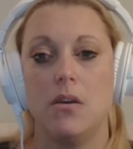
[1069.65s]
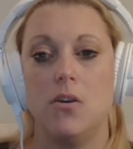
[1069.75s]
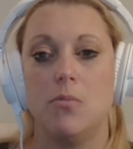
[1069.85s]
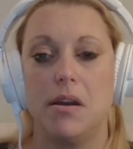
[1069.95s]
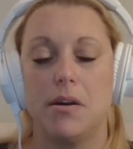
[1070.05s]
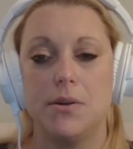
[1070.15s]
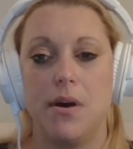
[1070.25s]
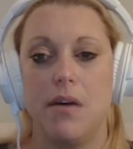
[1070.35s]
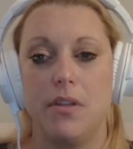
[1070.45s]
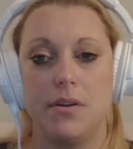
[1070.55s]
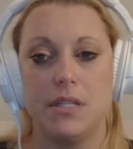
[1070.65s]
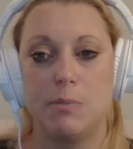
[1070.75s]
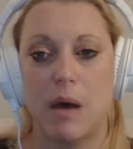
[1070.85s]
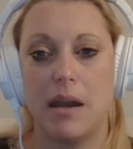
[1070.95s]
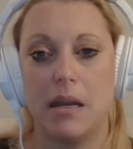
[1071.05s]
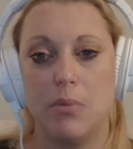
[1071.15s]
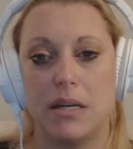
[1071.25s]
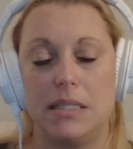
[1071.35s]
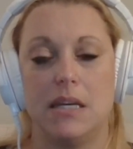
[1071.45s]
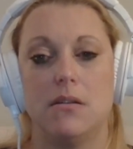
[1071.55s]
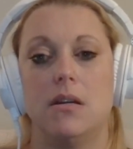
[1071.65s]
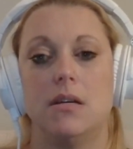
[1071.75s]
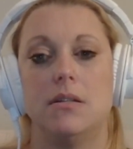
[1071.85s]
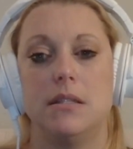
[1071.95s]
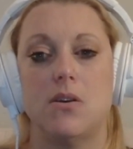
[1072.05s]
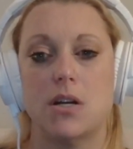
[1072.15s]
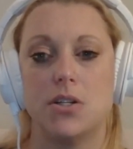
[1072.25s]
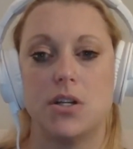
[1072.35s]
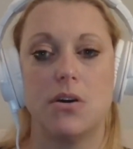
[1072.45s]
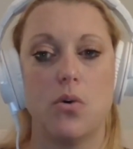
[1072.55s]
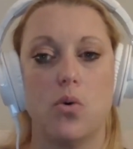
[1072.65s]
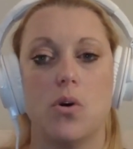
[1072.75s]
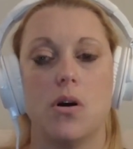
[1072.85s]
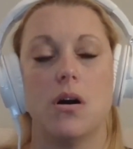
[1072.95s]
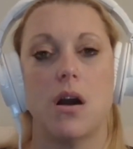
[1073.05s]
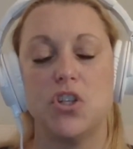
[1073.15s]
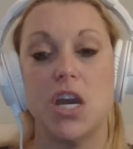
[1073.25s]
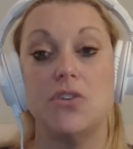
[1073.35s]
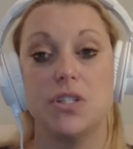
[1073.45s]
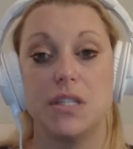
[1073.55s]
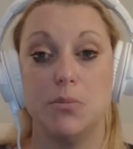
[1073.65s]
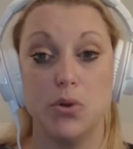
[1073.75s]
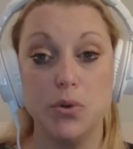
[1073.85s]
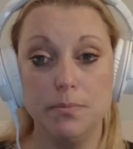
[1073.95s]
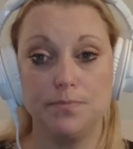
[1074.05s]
You might also have a little spotting, breast tenderness, nausea, or changes in mood.